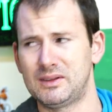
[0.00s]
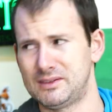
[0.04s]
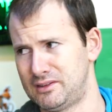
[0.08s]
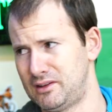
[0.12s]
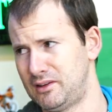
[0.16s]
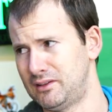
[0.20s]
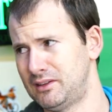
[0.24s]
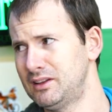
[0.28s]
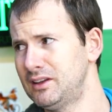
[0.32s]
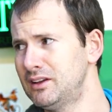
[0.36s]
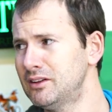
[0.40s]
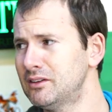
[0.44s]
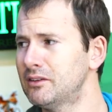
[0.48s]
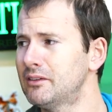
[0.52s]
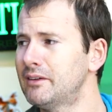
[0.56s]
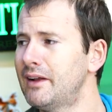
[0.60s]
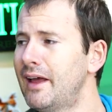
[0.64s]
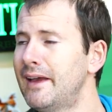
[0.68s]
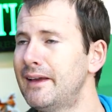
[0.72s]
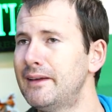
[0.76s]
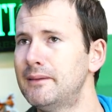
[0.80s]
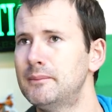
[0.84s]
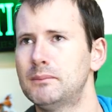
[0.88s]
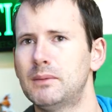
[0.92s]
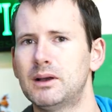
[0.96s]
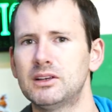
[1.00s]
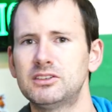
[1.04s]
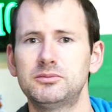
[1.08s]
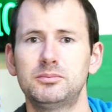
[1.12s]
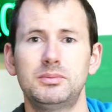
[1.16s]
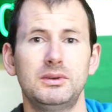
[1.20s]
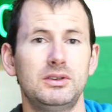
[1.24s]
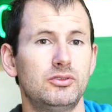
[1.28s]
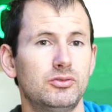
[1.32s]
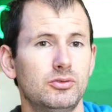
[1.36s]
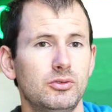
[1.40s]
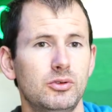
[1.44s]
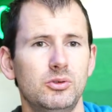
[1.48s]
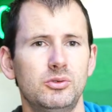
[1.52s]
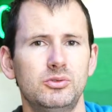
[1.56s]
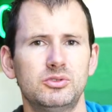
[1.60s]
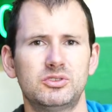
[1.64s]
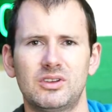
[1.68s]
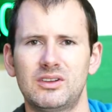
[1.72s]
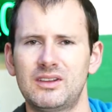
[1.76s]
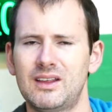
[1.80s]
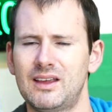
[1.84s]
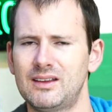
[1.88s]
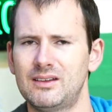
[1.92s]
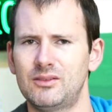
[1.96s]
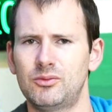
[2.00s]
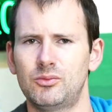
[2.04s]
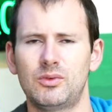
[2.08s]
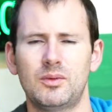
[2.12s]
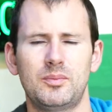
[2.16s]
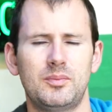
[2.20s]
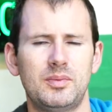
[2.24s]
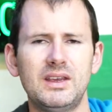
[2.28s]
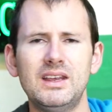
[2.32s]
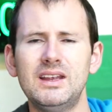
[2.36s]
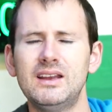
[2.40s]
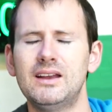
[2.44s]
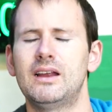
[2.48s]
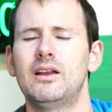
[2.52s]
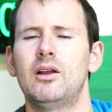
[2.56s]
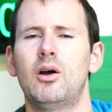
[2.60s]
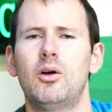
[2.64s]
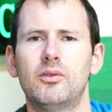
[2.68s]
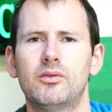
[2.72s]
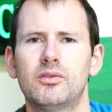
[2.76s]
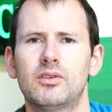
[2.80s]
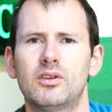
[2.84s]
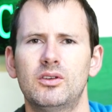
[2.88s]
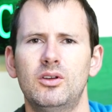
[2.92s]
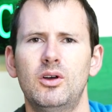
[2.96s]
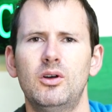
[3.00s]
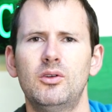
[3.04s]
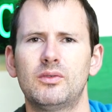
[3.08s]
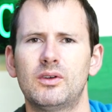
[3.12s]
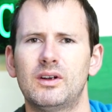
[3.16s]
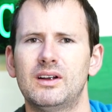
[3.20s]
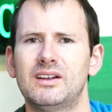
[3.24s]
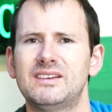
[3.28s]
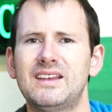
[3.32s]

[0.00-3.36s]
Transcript: it's on the internet, it must be true, so they repeat it over and over.